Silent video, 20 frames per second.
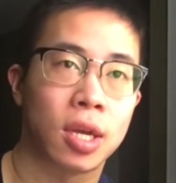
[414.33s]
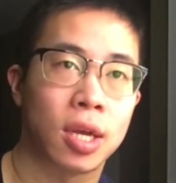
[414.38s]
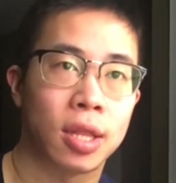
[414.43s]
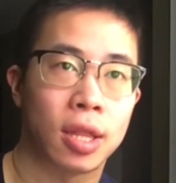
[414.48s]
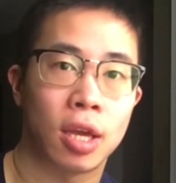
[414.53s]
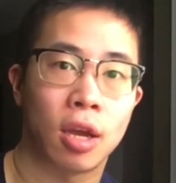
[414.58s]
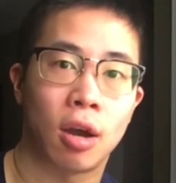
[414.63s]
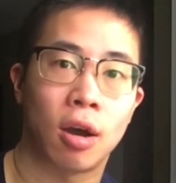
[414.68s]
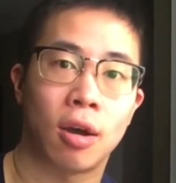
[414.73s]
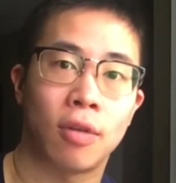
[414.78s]

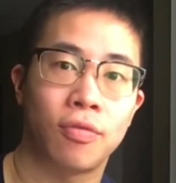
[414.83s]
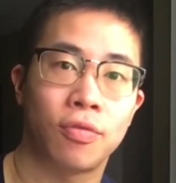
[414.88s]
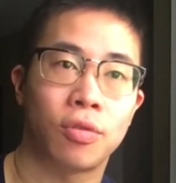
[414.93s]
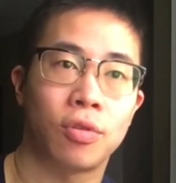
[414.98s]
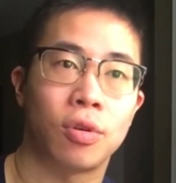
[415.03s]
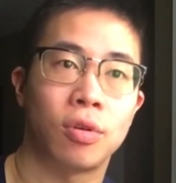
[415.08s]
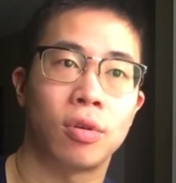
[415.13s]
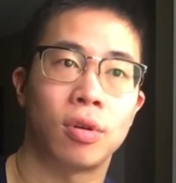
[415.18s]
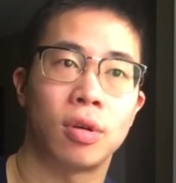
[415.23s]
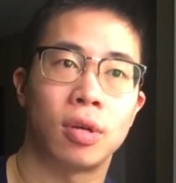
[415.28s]
they
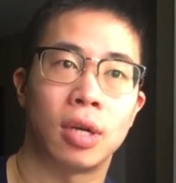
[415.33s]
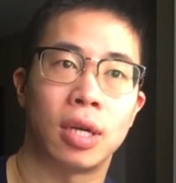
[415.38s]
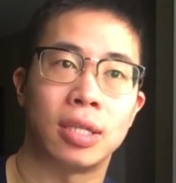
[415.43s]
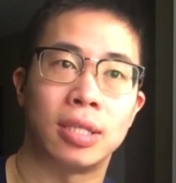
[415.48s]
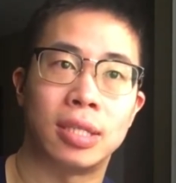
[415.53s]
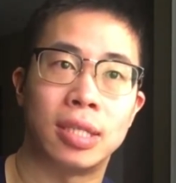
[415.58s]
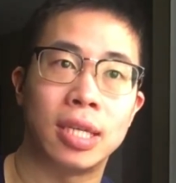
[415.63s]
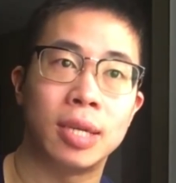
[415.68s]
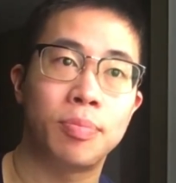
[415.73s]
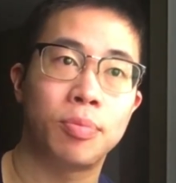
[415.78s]
offer a
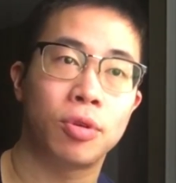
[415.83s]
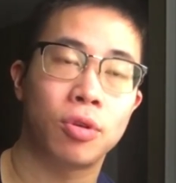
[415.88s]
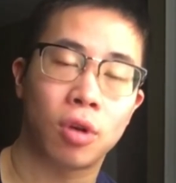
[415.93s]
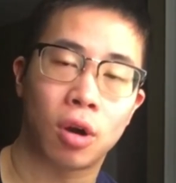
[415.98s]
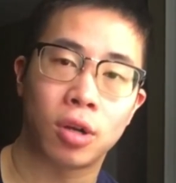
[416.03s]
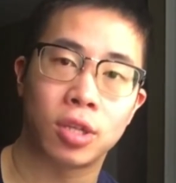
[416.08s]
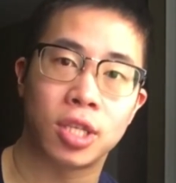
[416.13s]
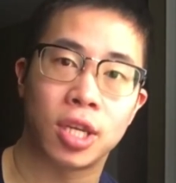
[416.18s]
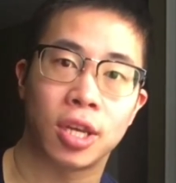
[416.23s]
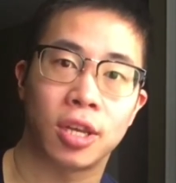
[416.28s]
deeper
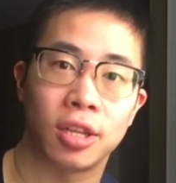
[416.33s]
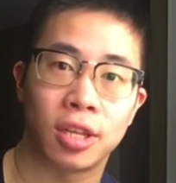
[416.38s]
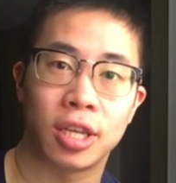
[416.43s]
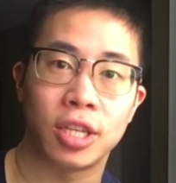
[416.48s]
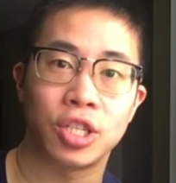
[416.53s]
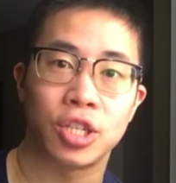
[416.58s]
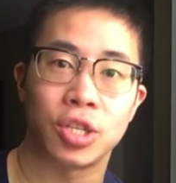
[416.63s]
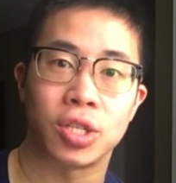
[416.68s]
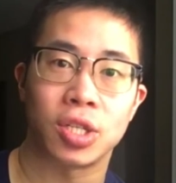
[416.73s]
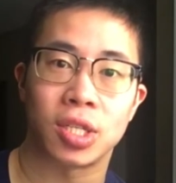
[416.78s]

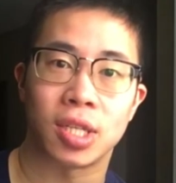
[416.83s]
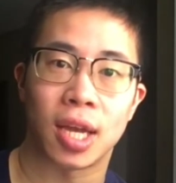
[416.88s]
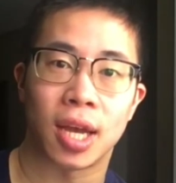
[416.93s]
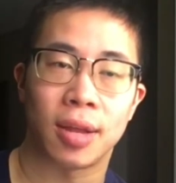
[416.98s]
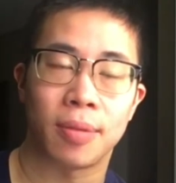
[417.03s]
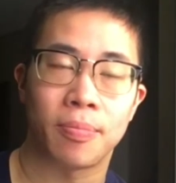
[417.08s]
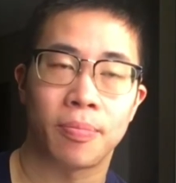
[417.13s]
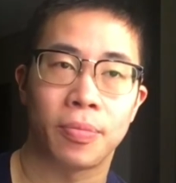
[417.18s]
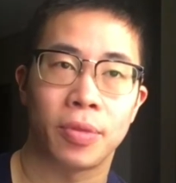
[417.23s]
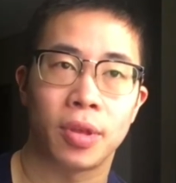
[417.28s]
articulation set,